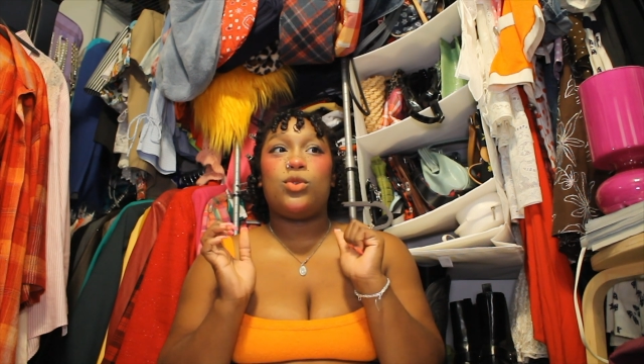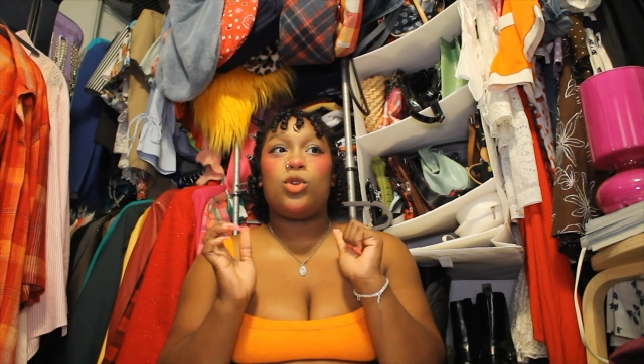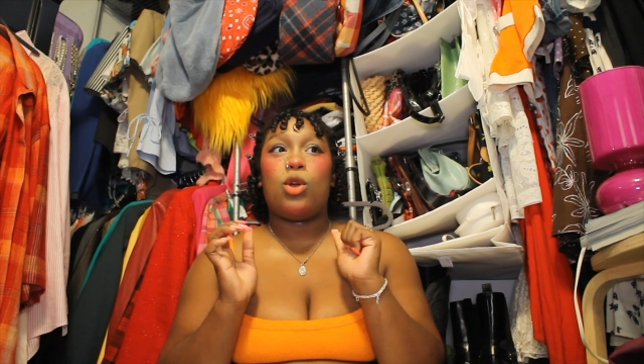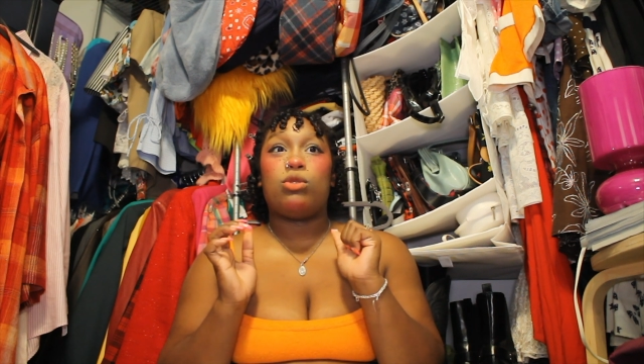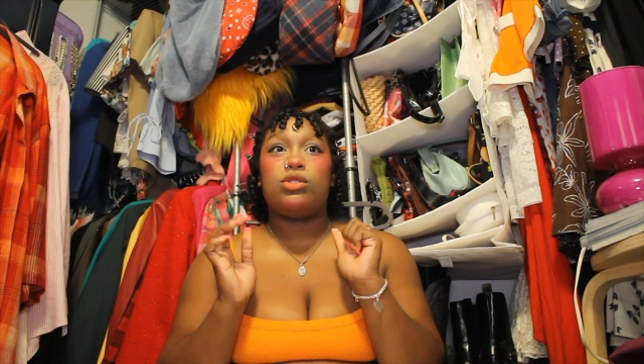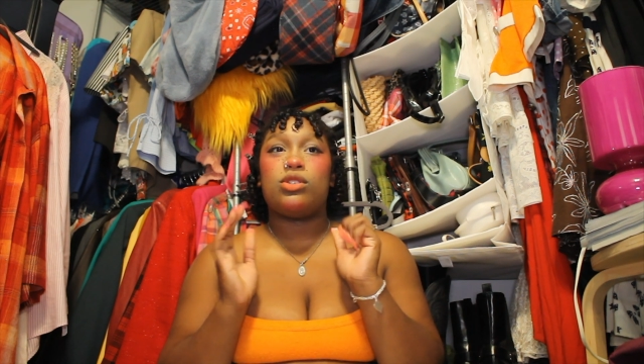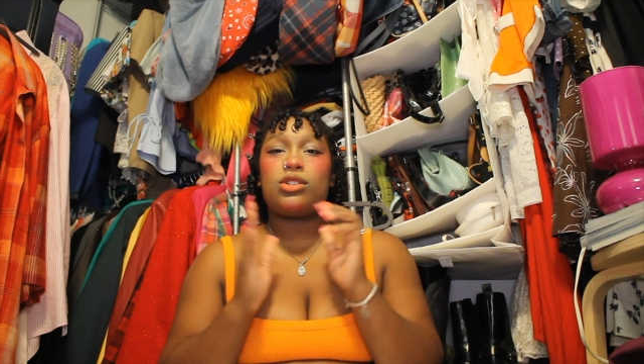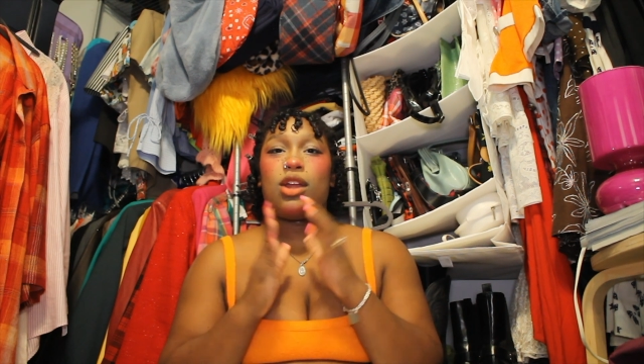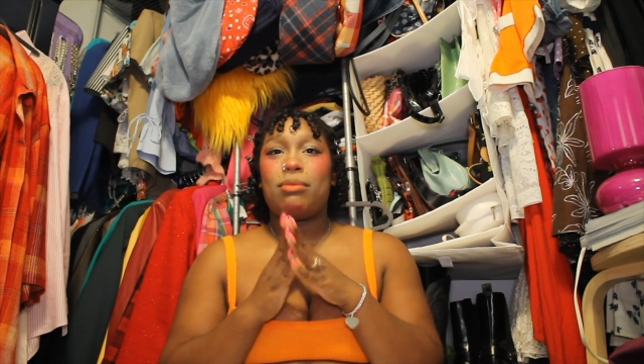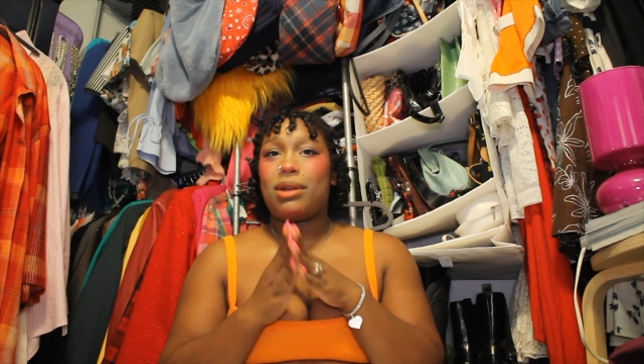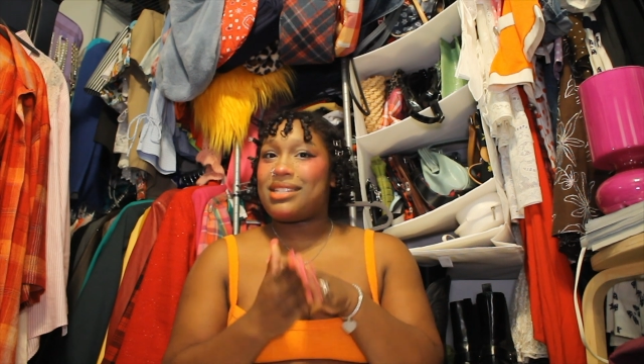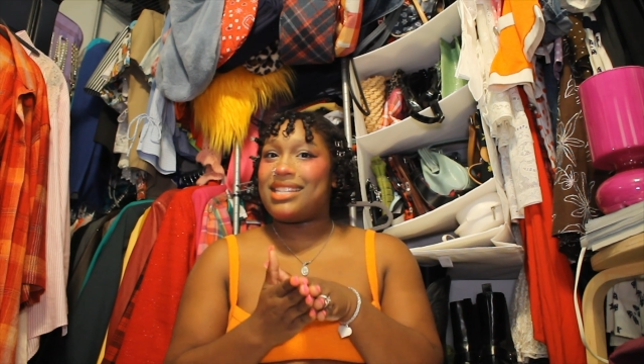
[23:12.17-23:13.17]
go to
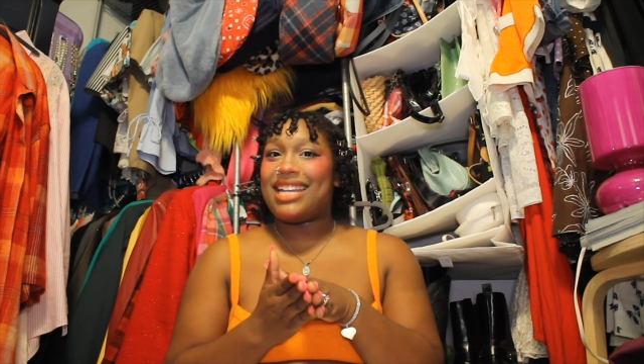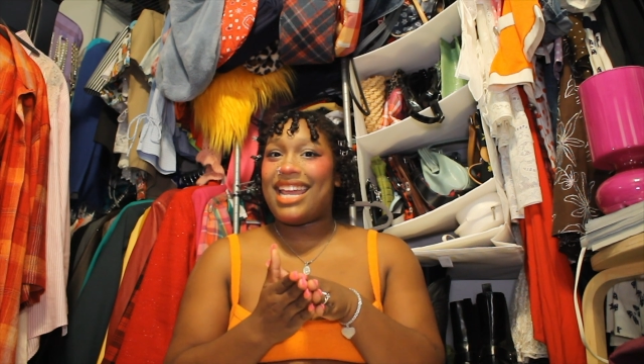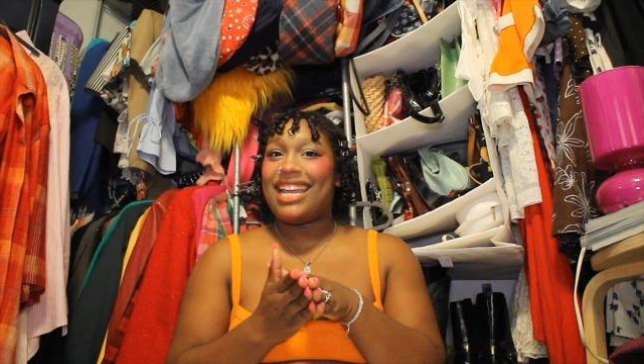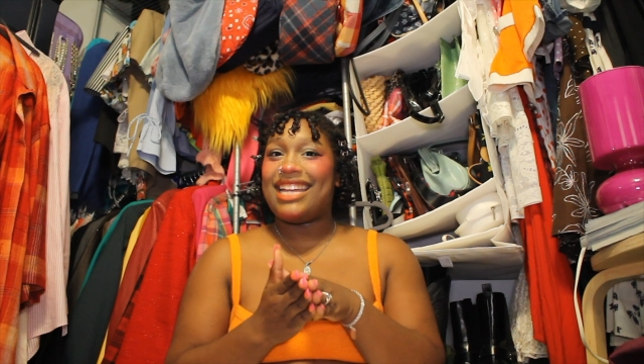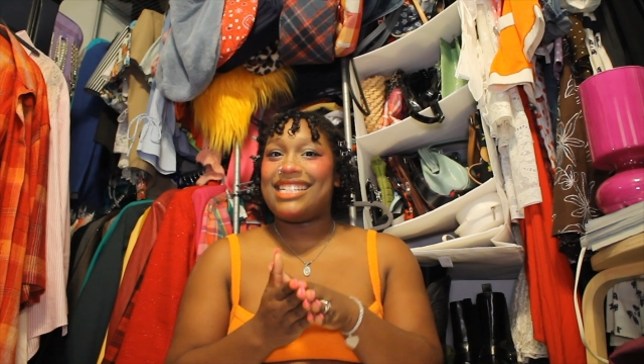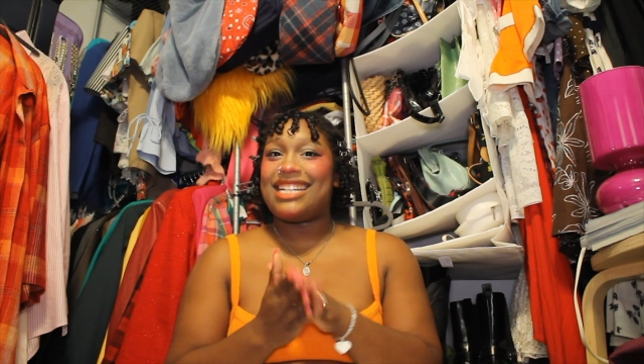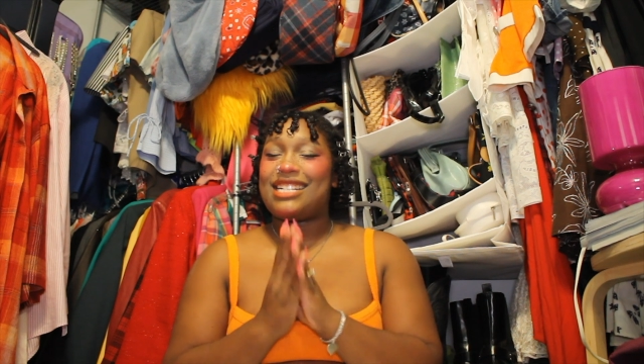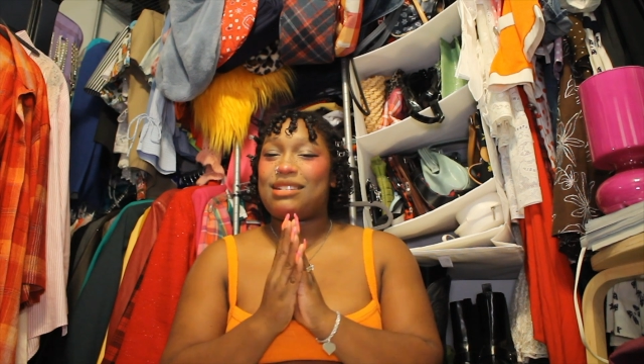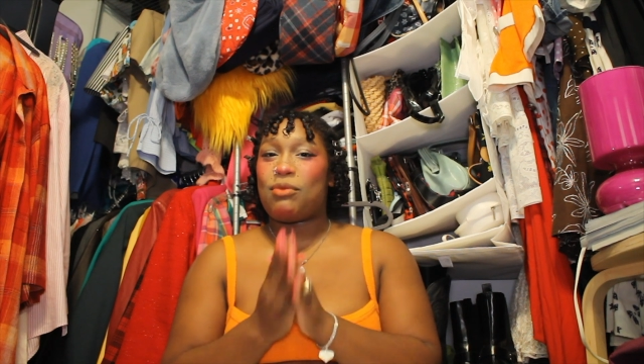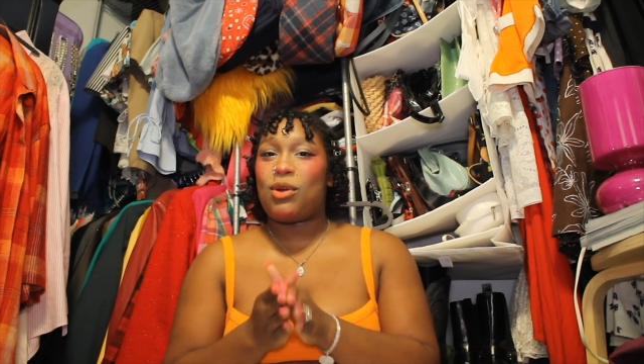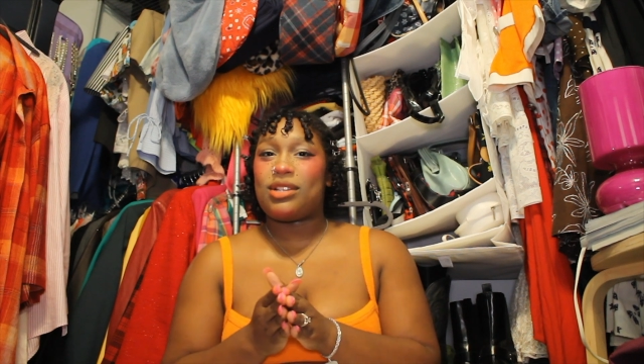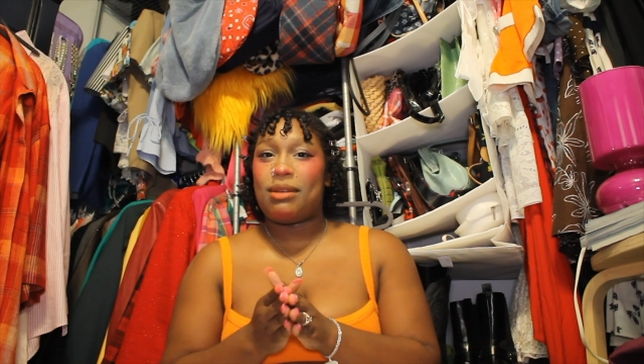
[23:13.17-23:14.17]
Starbucks today to get
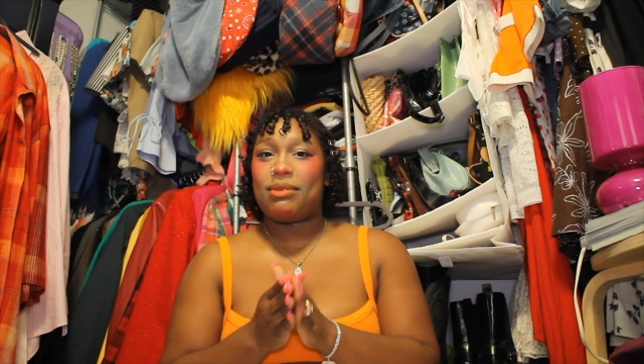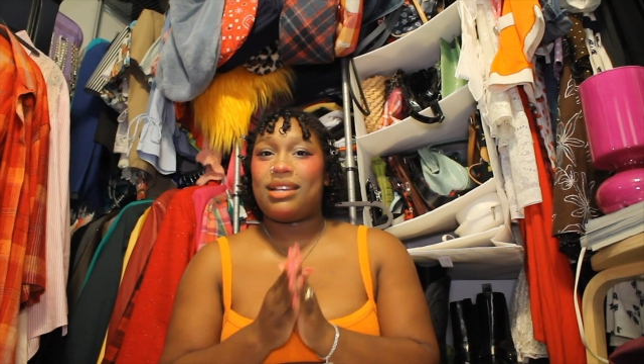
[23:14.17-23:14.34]
some work done,